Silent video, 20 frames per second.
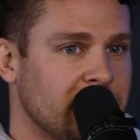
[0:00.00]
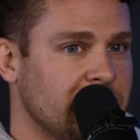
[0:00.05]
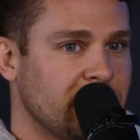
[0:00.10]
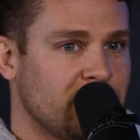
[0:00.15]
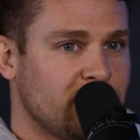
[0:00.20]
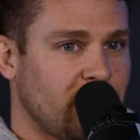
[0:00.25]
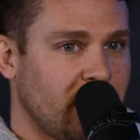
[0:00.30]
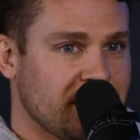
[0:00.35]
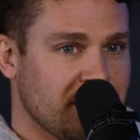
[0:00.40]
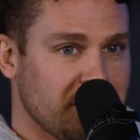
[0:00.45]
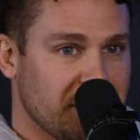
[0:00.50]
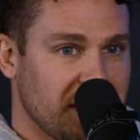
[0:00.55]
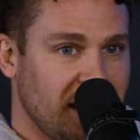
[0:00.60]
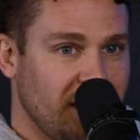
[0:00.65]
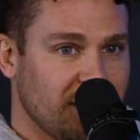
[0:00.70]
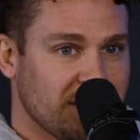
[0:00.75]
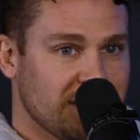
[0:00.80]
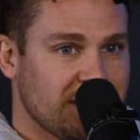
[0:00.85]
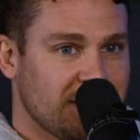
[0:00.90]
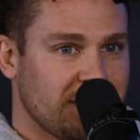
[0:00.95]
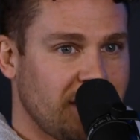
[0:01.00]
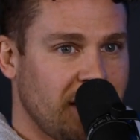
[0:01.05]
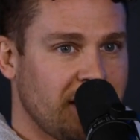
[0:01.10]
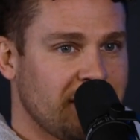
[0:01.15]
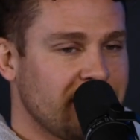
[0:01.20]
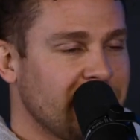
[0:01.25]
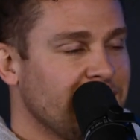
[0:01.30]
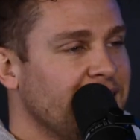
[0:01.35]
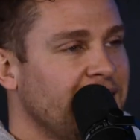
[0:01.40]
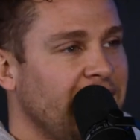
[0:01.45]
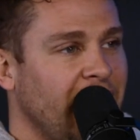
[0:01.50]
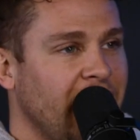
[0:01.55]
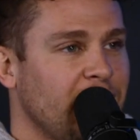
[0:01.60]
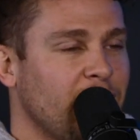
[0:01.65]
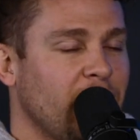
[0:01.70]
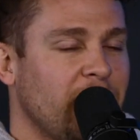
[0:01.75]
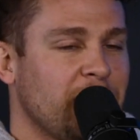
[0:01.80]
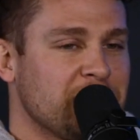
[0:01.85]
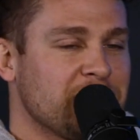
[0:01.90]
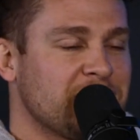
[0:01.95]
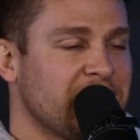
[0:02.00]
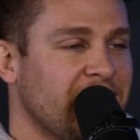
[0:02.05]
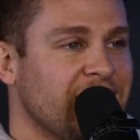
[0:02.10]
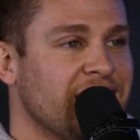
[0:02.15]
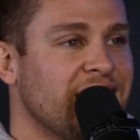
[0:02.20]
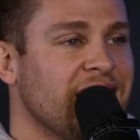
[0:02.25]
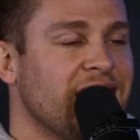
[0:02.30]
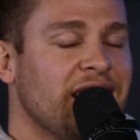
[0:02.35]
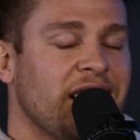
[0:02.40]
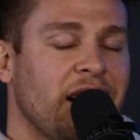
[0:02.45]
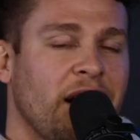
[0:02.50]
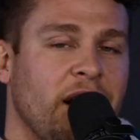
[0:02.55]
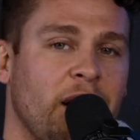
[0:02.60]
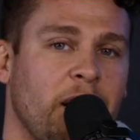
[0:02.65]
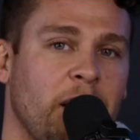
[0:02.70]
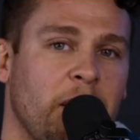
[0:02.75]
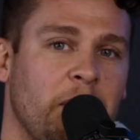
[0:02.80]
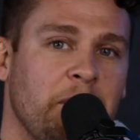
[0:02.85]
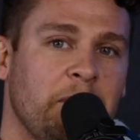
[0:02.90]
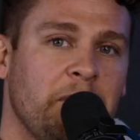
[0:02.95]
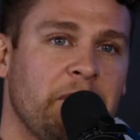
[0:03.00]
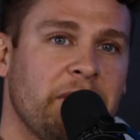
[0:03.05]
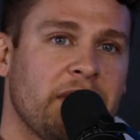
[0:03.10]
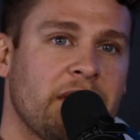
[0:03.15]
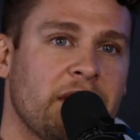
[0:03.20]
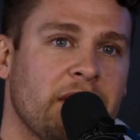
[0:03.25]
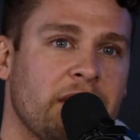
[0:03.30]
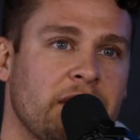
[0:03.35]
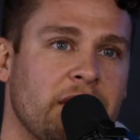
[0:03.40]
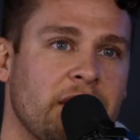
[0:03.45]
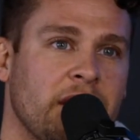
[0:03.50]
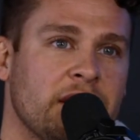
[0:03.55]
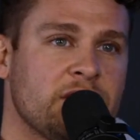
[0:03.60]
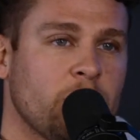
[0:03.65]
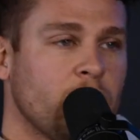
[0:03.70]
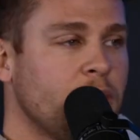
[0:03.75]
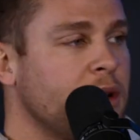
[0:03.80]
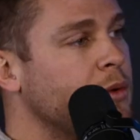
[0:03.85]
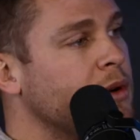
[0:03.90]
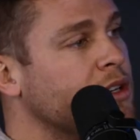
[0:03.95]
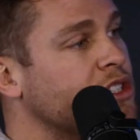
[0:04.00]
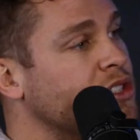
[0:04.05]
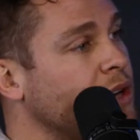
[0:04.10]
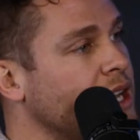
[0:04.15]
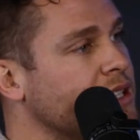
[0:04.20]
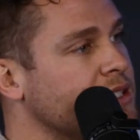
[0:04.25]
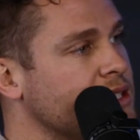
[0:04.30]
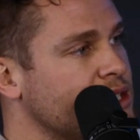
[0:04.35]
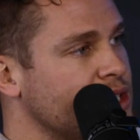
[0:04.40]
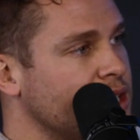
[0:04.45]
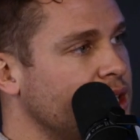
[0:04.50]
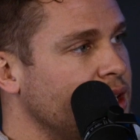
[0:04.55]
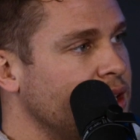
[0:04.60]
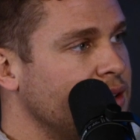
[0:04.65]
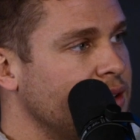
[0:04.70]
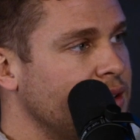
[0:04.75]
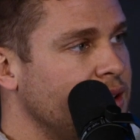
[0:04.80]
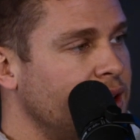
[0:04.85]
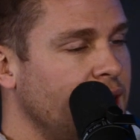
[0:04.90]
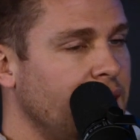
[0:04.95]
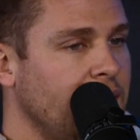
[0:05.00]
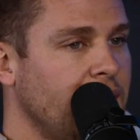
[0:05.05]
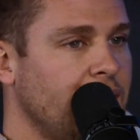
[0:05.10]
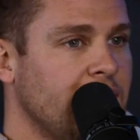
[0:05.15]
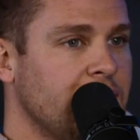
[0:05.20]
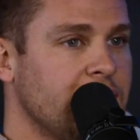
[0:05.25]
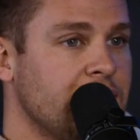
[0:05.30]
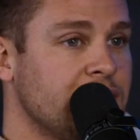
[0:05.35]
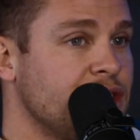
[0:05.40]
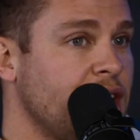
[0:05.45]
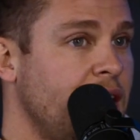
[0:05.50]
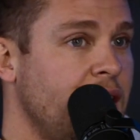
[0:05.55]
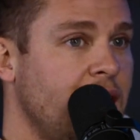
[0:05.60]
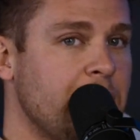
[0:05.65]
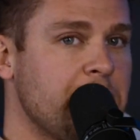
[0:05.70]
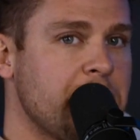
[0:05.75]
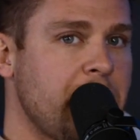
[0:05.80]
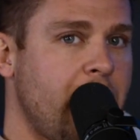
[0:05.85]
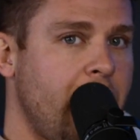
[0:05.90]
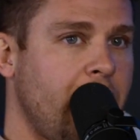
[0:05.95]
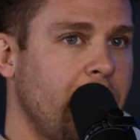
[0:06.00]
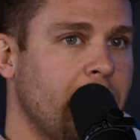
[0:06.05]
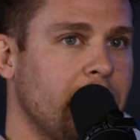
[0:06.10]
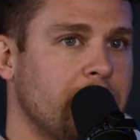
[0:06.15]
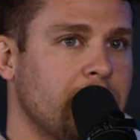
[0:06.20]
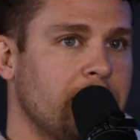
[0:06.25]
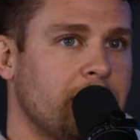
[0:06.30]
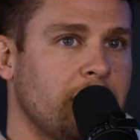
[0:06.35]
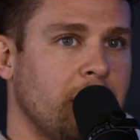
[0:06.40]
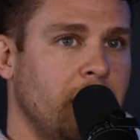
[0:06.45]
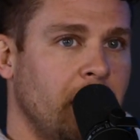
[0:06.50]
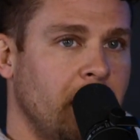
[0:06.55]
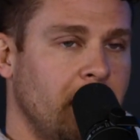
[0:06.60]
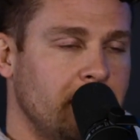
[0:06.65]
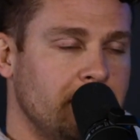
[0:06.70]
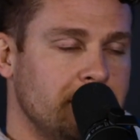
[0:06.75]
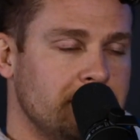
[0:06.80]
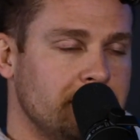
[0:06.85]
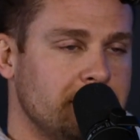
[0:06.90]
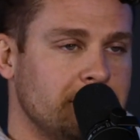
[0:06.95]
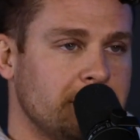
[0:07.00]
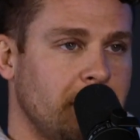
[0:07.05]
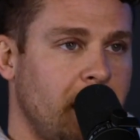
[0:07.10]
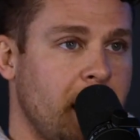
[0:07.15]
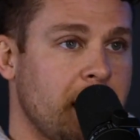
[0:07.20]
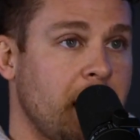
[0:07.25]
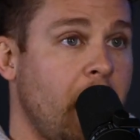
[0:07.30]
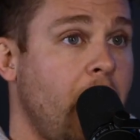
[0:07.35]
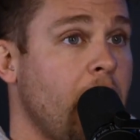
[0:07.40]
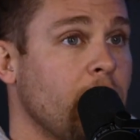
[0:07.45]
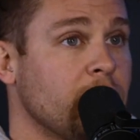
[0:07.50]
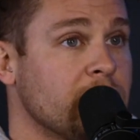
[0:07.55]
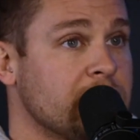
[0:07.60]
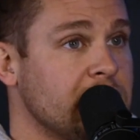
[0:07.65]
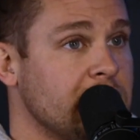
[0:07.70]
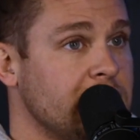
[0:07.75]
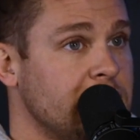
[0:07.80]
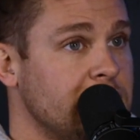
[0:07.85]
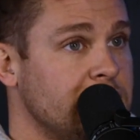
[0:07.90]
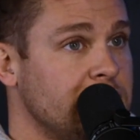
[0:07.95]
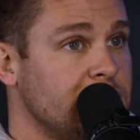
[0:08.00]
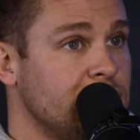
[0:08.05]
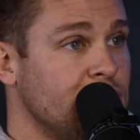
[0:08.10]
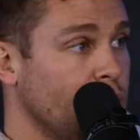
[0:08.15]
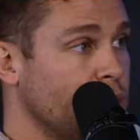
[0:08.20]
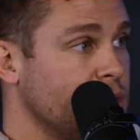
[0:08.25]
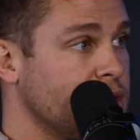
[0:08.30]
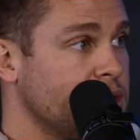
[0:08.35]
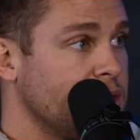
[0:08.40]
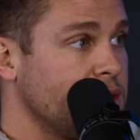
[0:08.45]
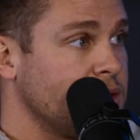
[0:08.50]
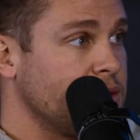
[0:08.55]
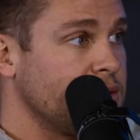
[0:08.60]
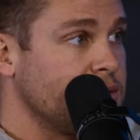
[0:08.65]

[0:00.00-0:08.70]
try something else, right? Anyway, I'm just kidding. And so we were transitioning, and the job that I got was in Georgia,